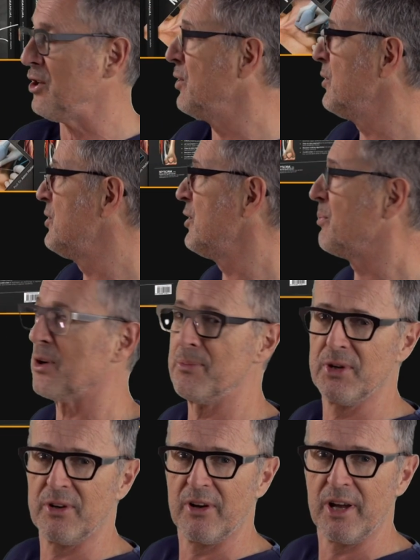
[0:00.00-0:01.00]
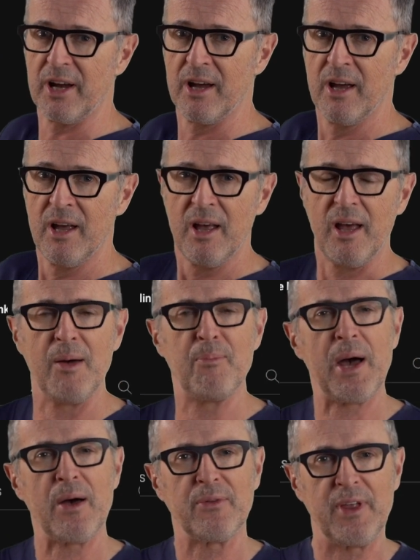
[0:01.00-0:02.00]
YouTube community
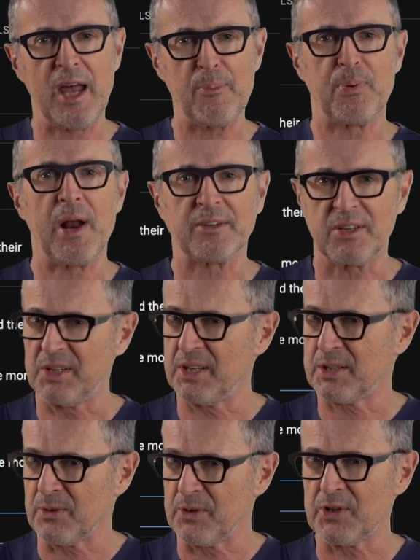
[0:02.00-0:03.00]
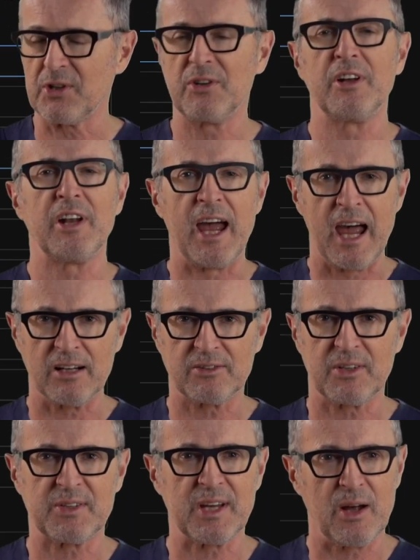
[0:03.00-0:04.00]
about their practices concerning
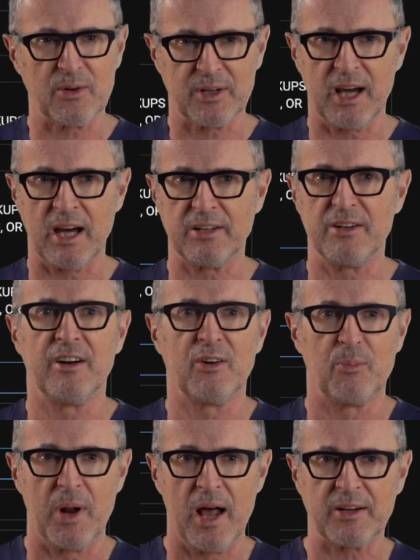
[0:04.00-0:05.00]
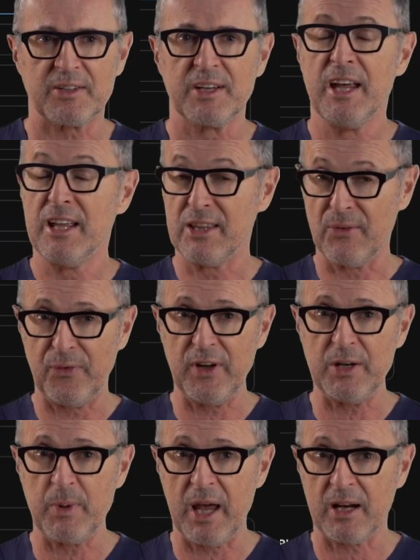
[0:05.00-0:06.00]
ultrasound guided nerve blocks. The
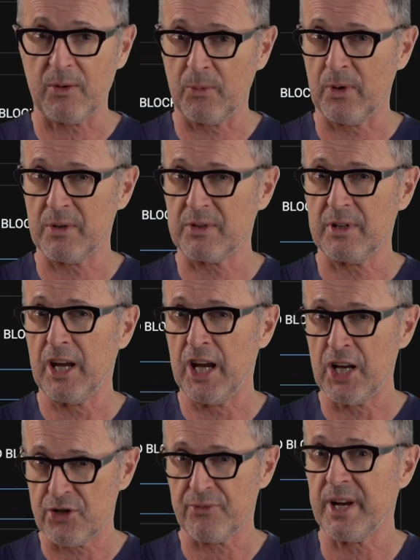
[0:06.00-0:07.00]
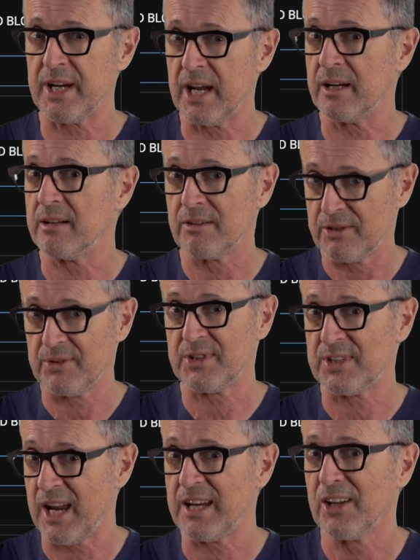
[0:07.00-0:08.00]
feedback was intriguing, to
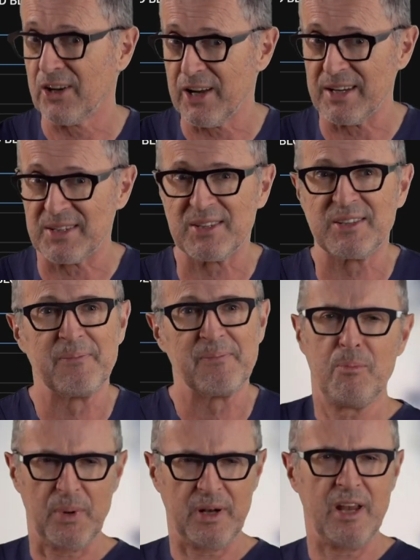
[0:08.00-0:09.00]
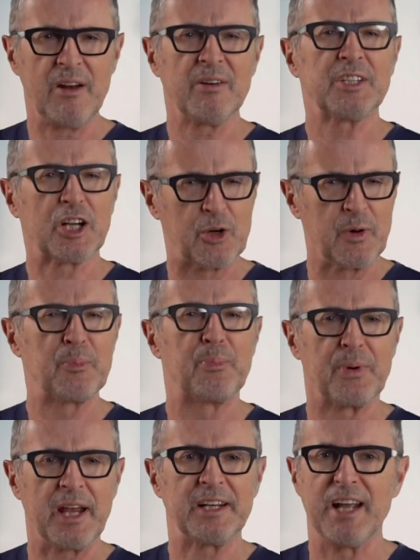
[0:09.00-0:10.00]
say the least. But here's a quick
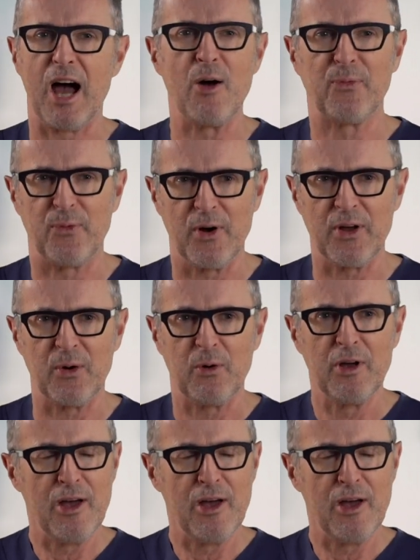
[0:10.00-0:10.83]
breakdown for you